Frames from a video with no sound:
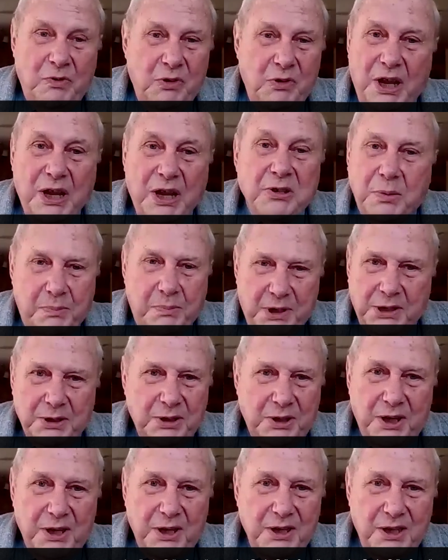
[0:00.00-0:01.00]

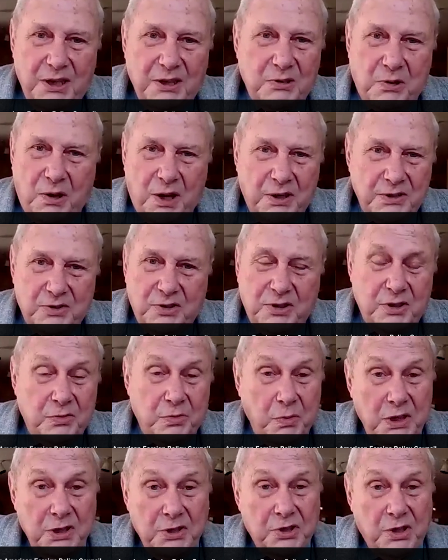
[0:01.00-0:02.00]
intimately across this
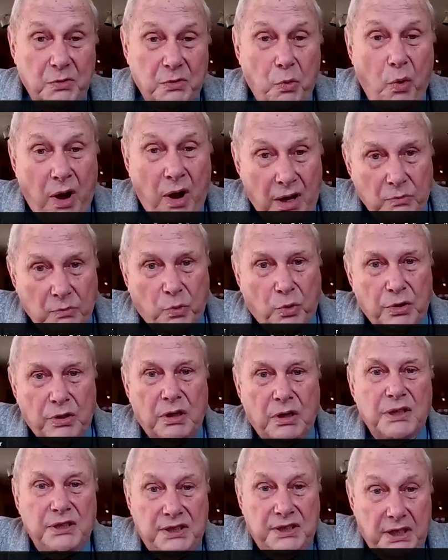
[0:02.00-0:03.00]
region. One
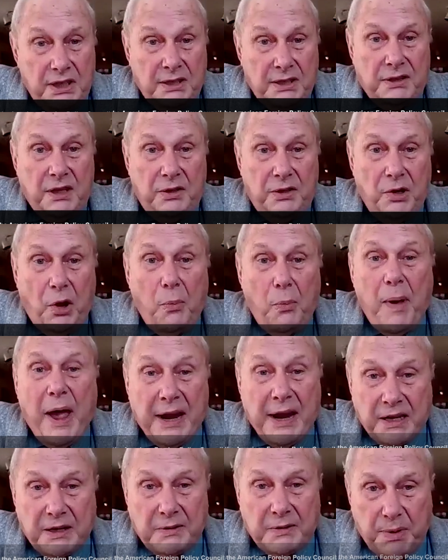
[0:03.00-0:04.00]
were indeed the
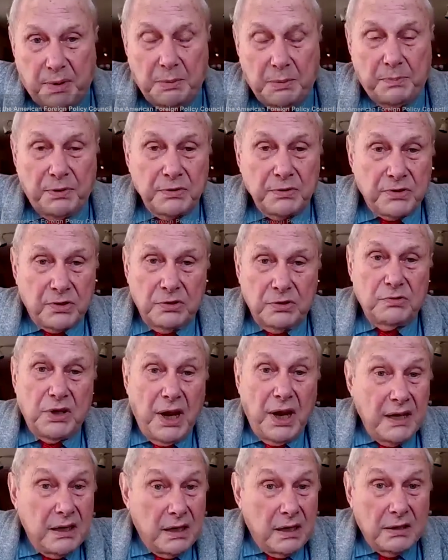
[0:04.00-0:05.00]
nomadic peoples, who
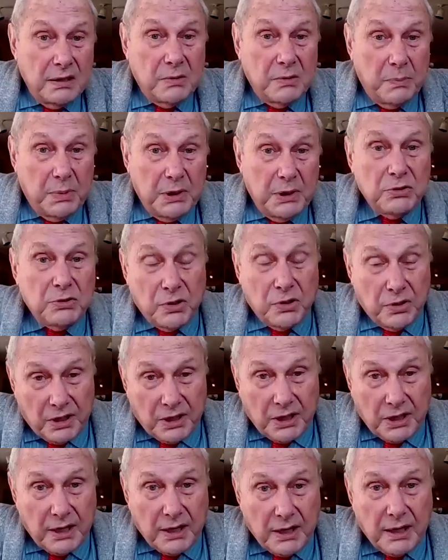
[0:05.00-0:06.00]
tended to be
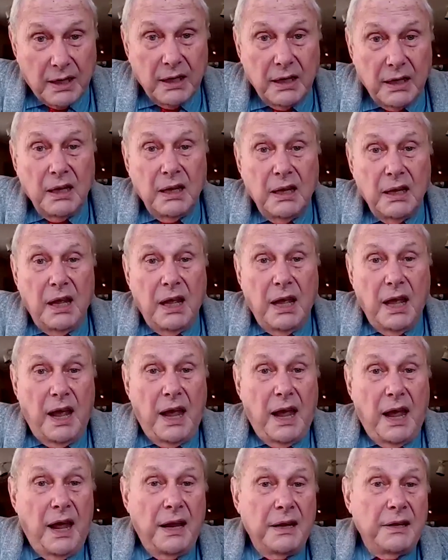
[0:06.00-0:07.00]
Turkic,
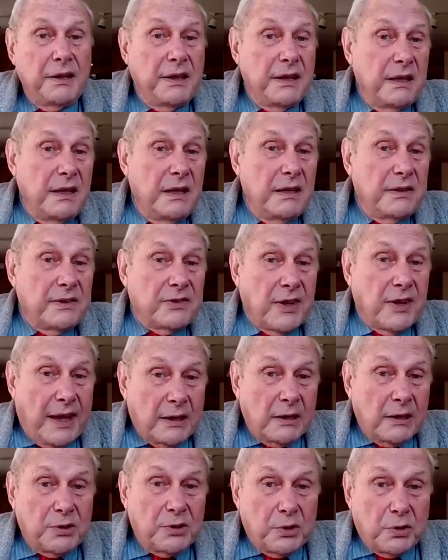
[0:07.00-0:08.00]
and the
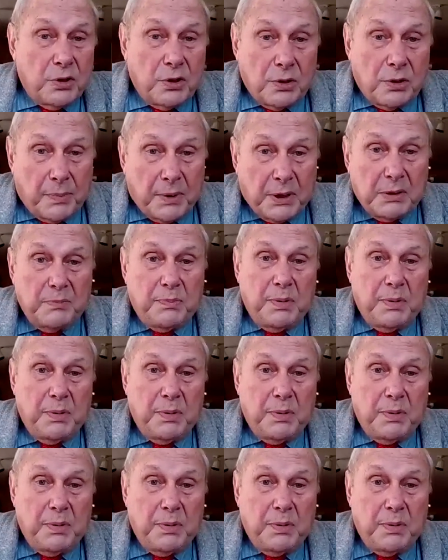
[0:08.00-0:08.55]
settled urban